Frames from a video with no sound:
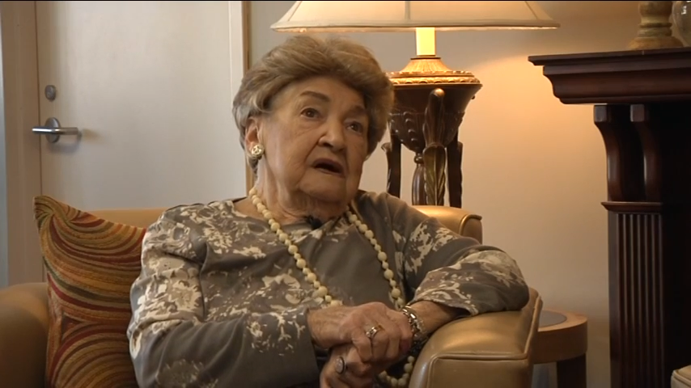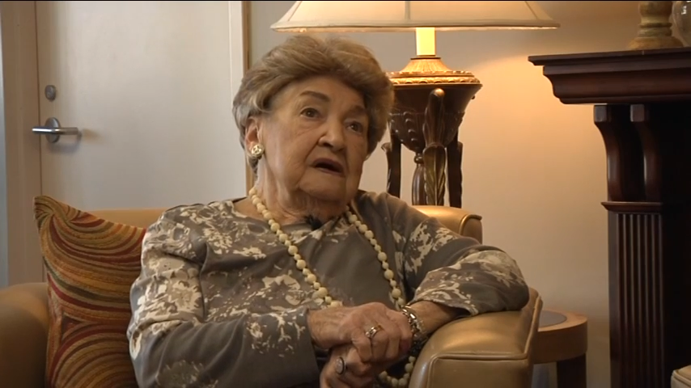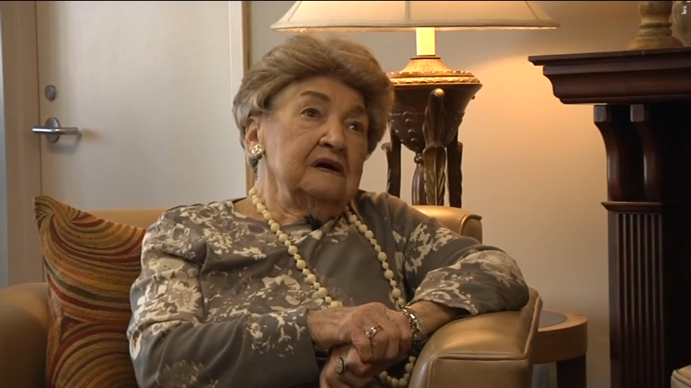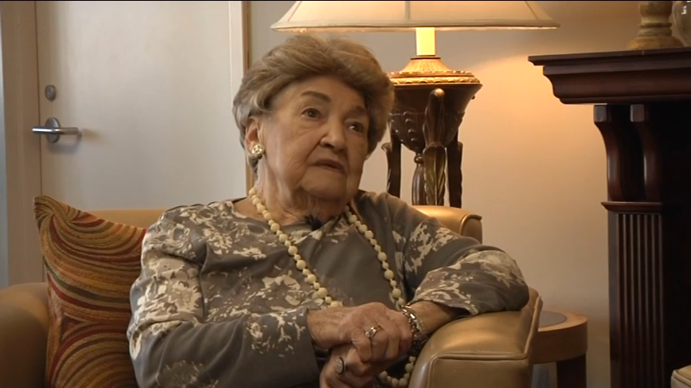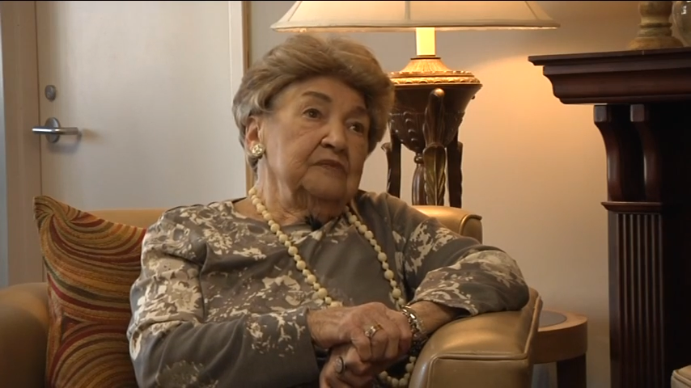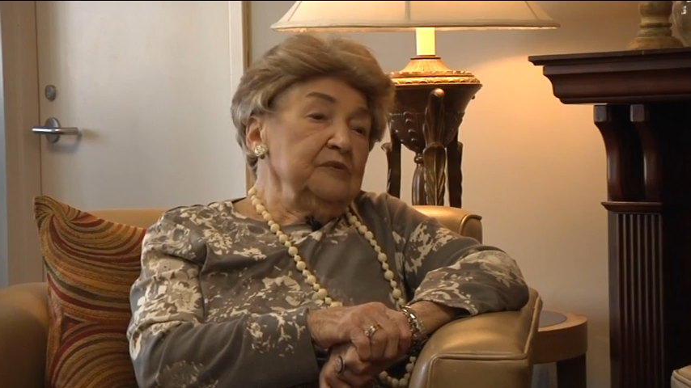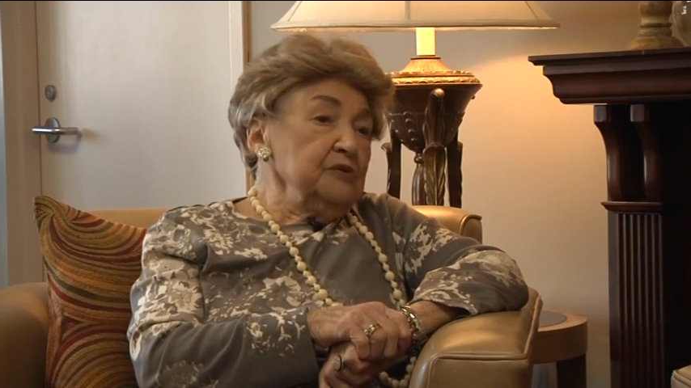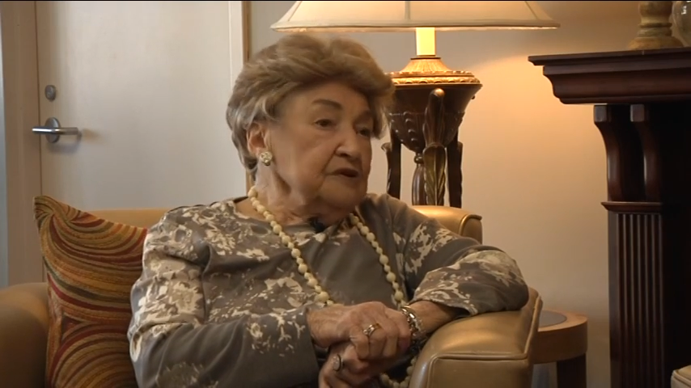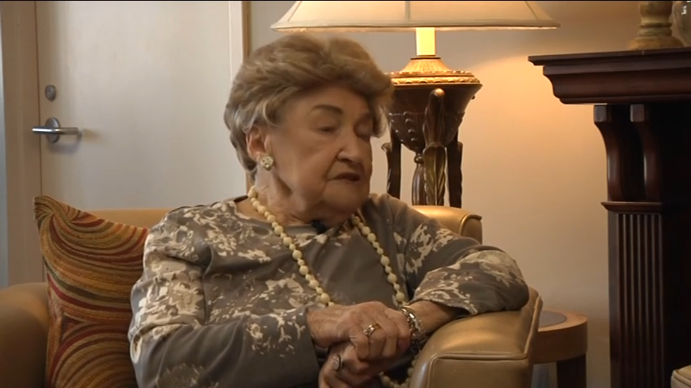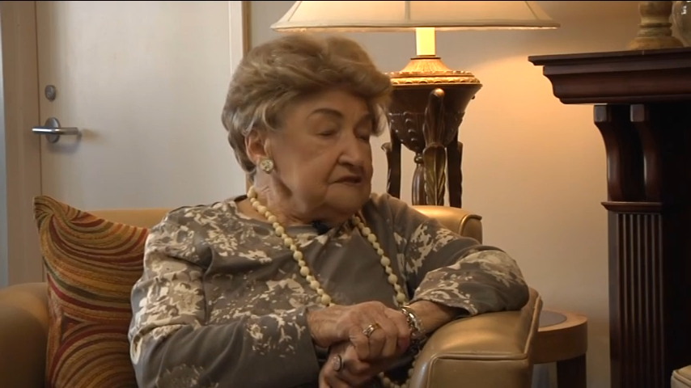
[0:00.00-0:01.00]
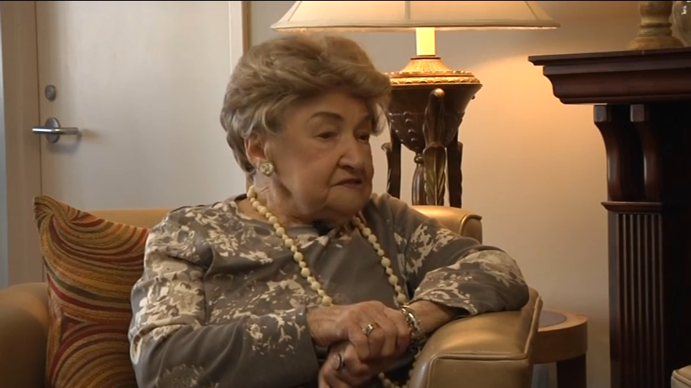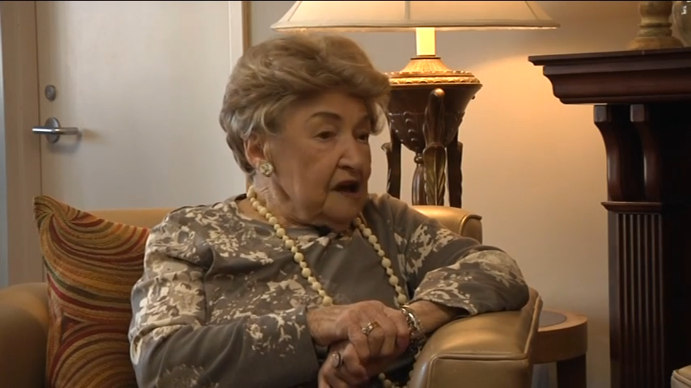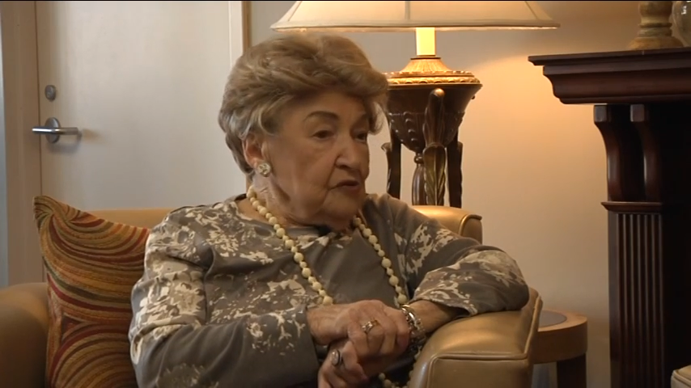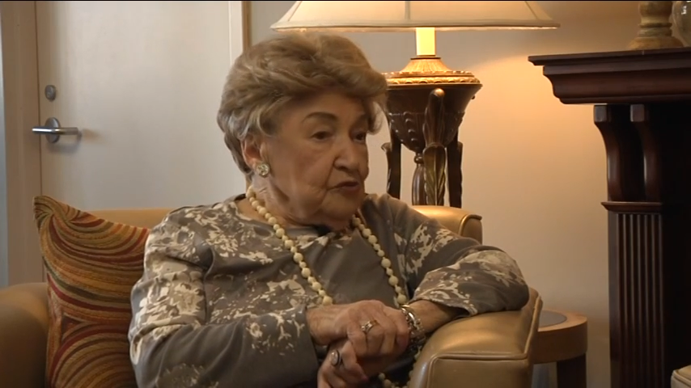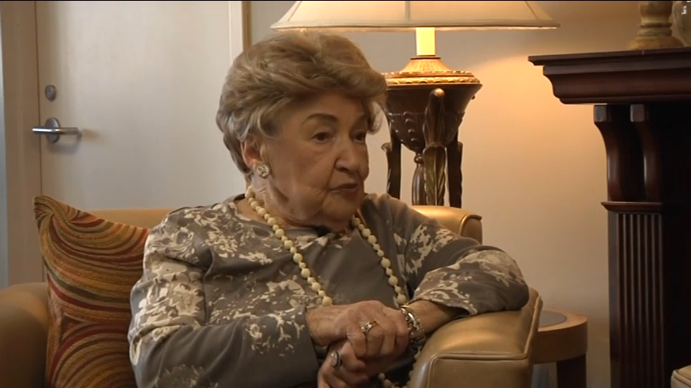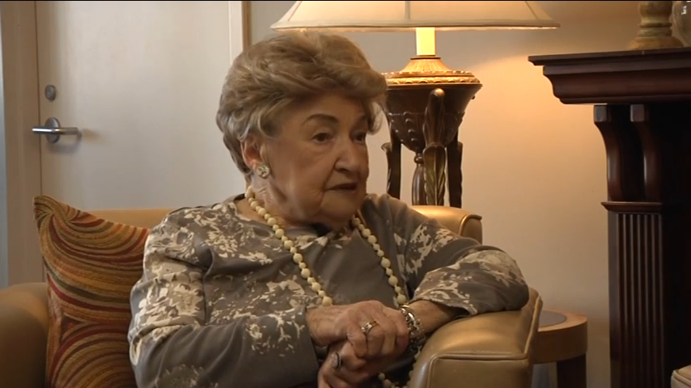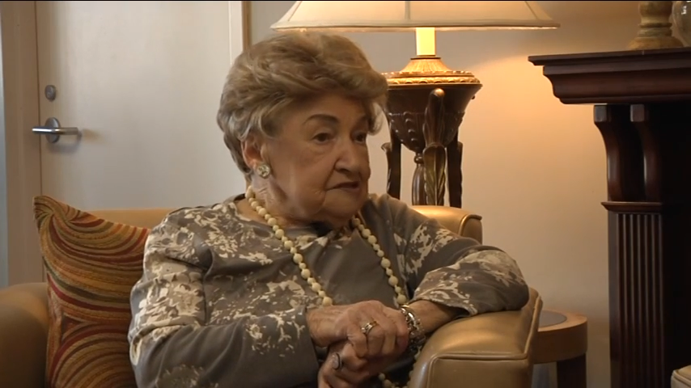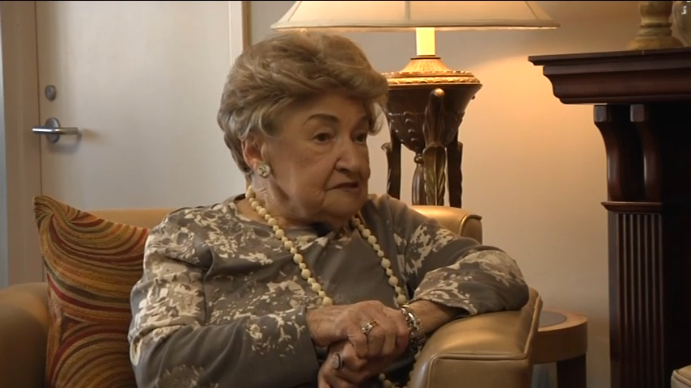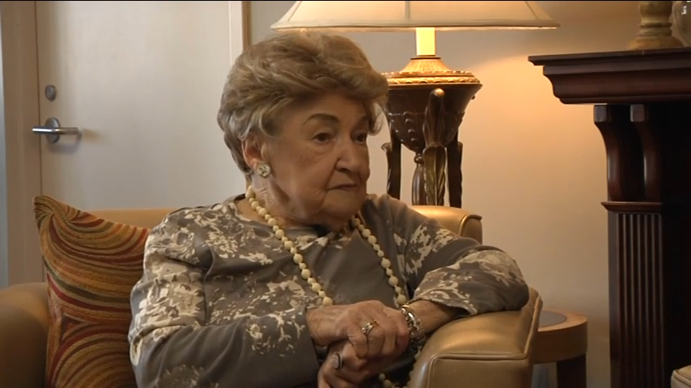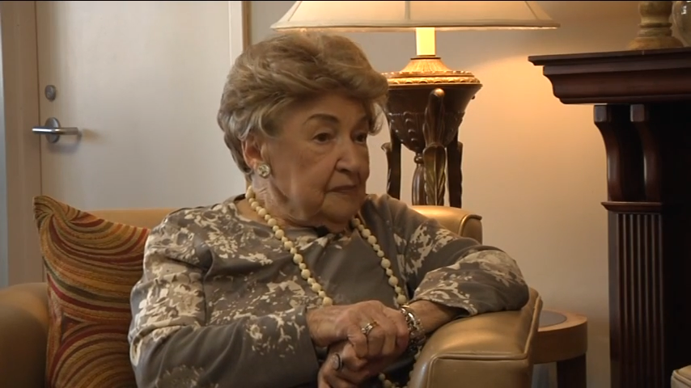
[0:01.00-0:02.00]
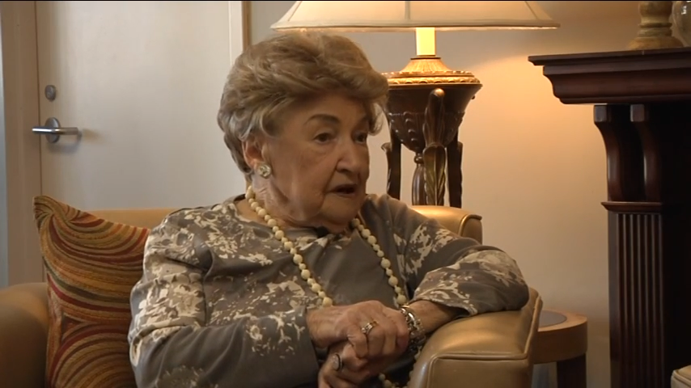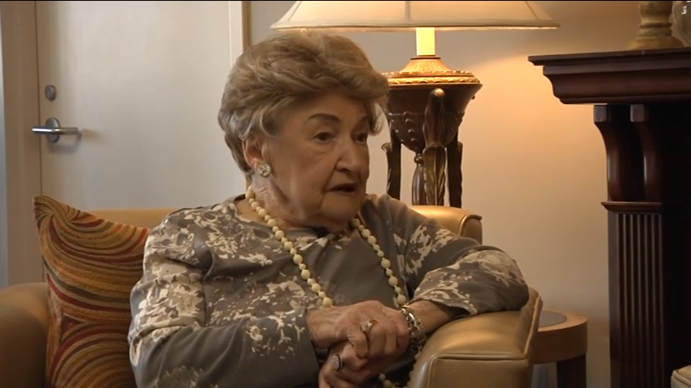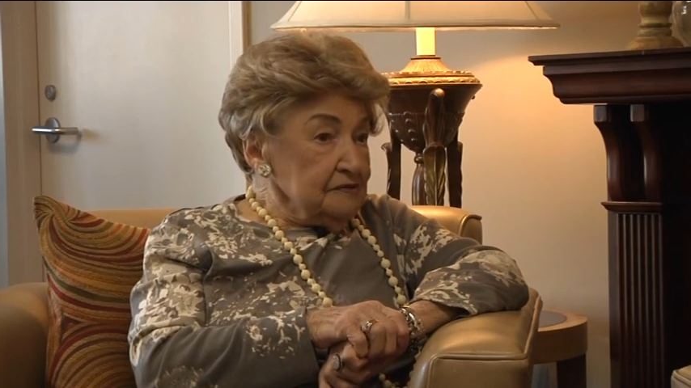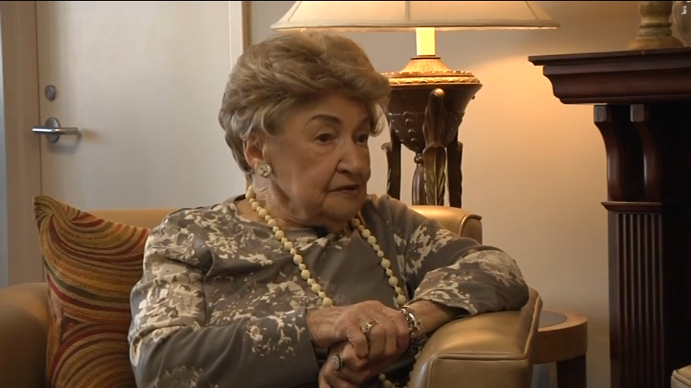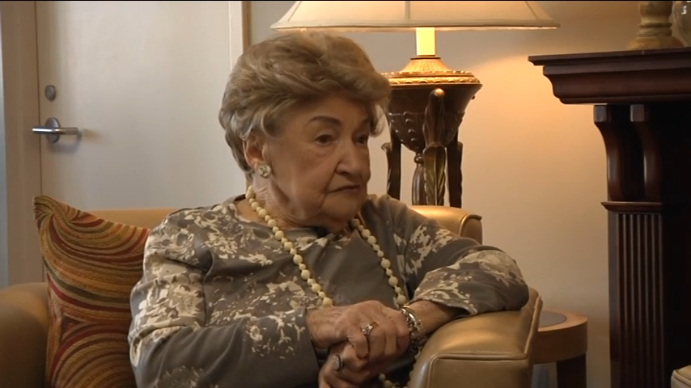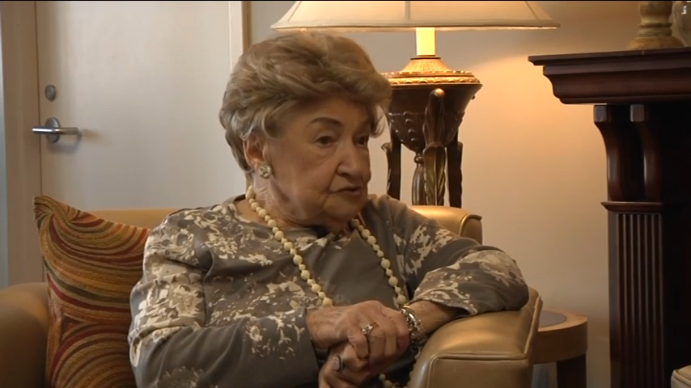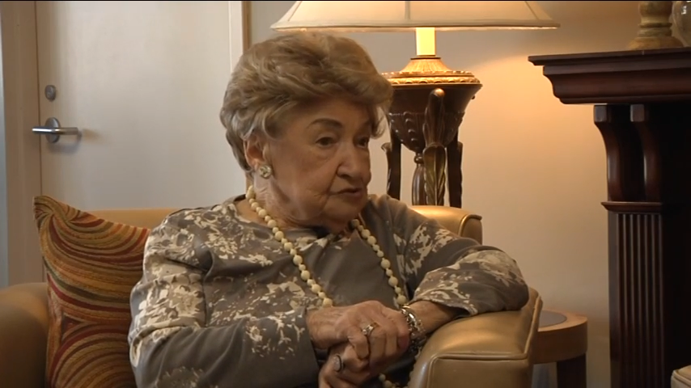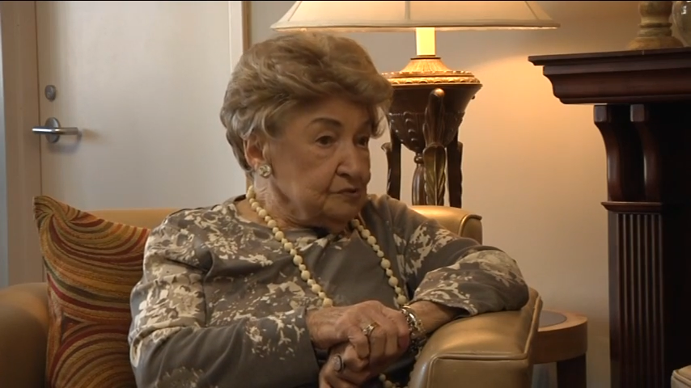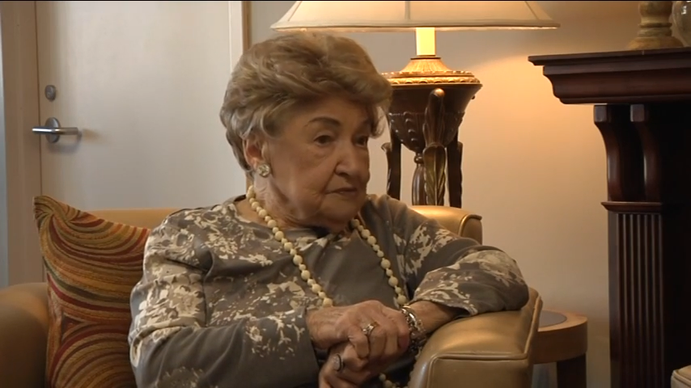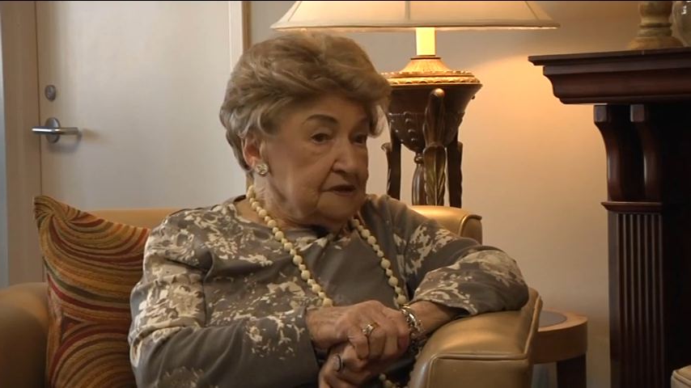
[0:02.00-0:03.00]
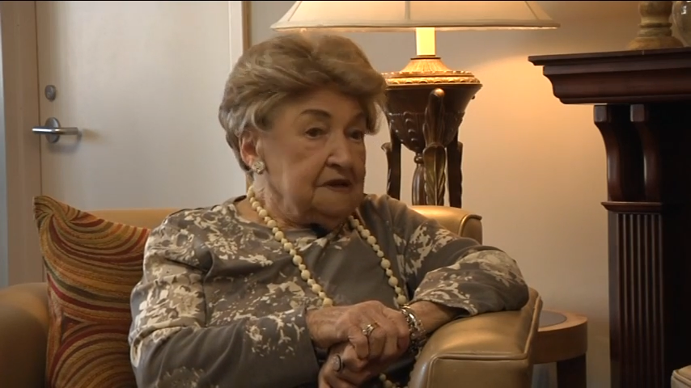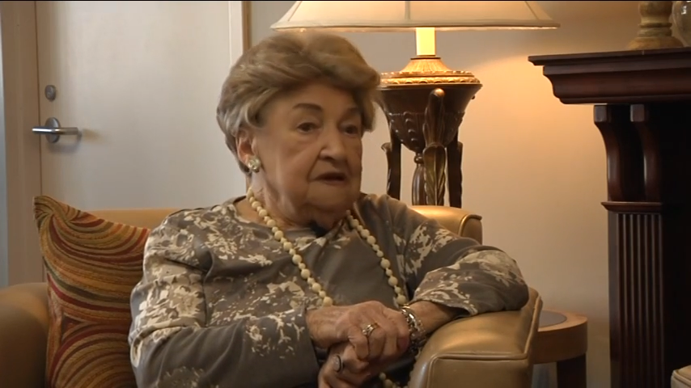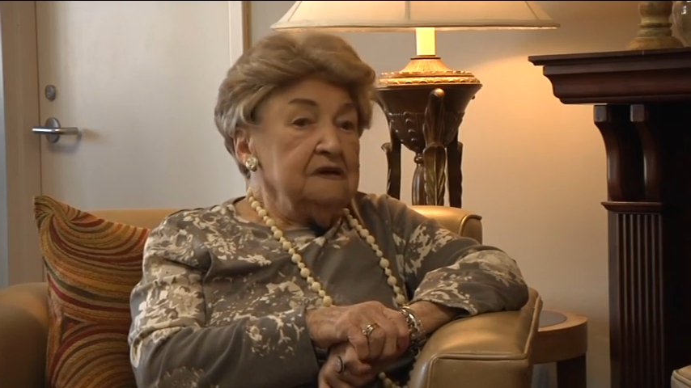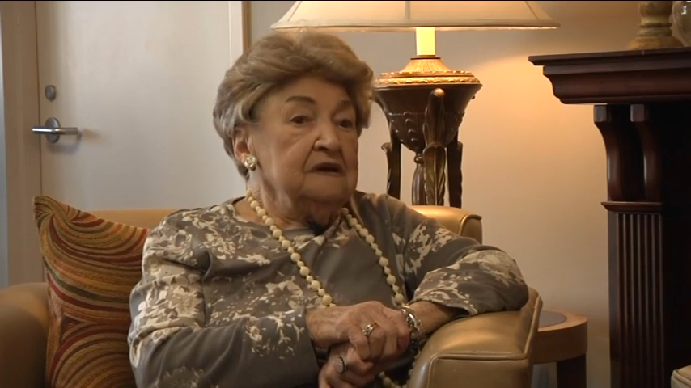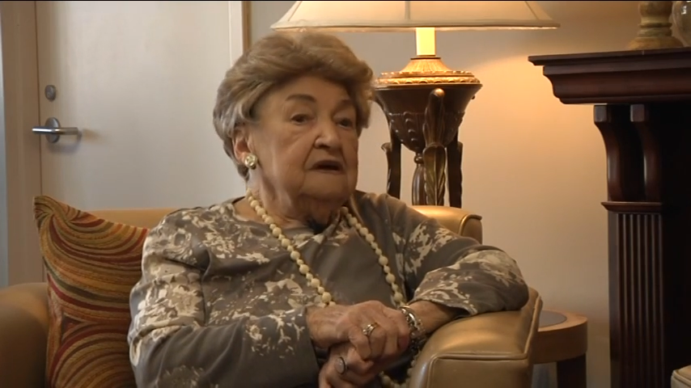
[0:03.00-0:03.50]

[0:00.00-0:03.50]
uh, we were in the southwestern part of Germany.